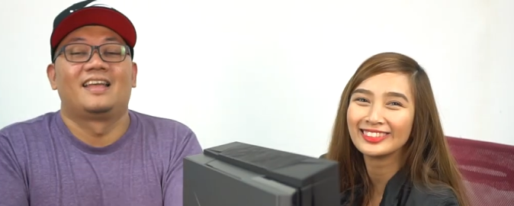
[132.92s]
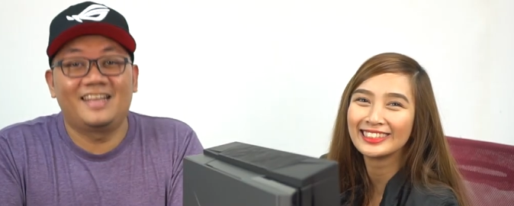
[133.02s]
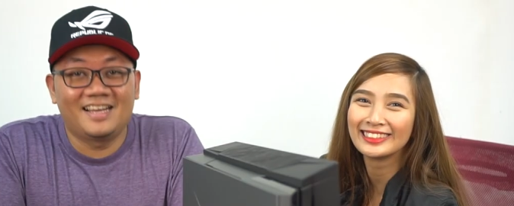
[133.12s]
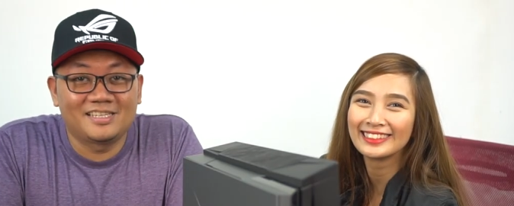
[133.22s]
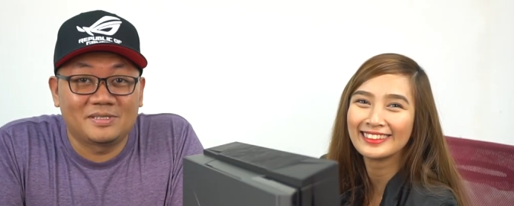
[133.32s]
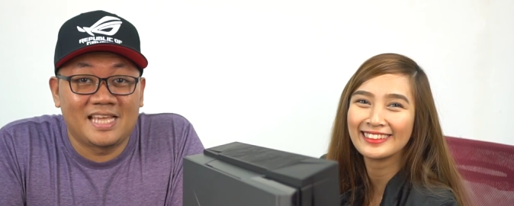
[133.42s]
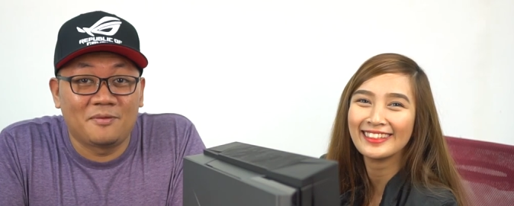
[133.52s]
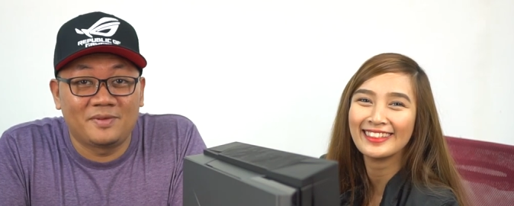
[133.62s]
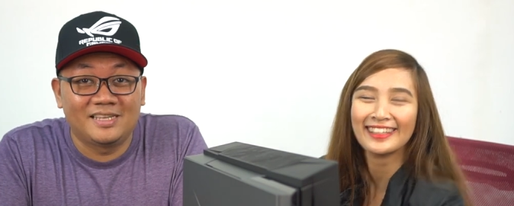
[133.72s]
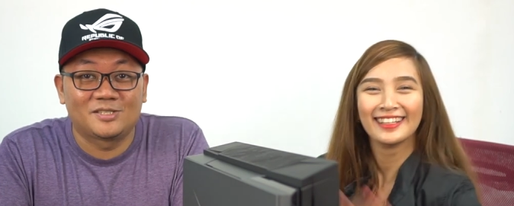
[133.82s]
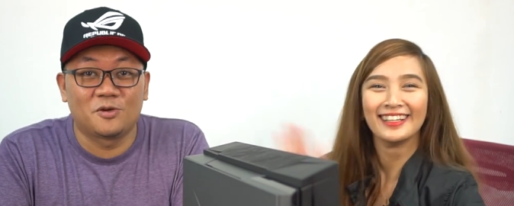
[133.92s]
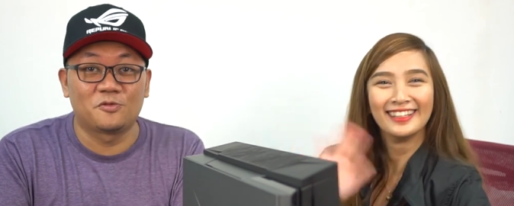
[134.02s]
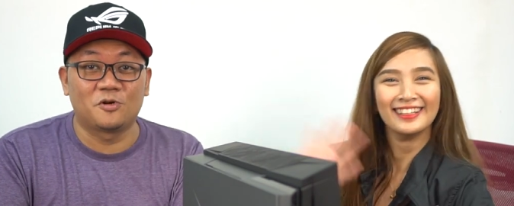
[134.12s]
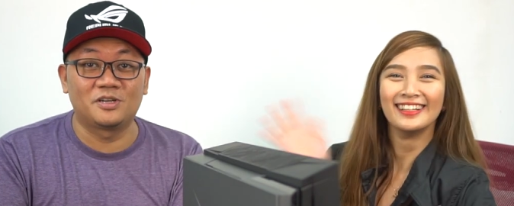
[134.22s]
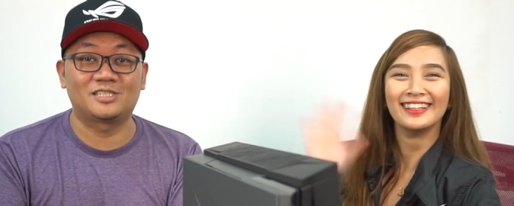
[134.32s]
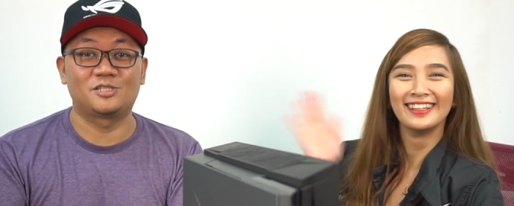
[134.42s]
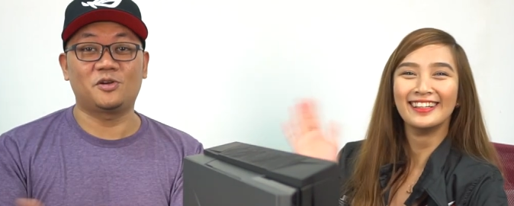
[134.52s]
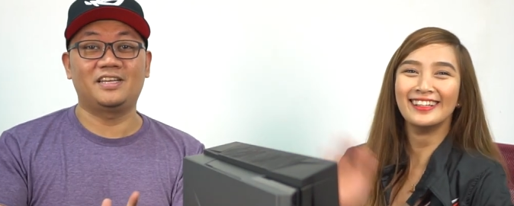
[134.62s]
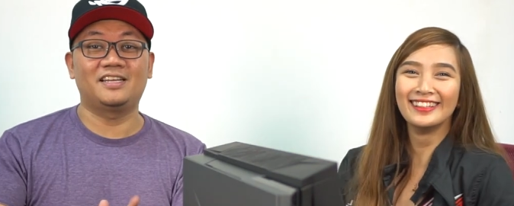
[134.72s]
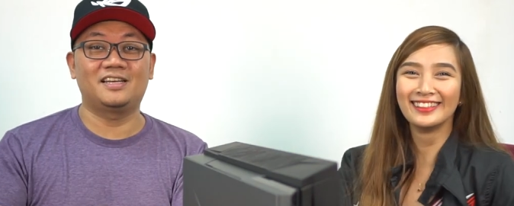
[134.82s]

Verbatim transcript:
Speaker 1: Hey guys, what's happening? So of course, joining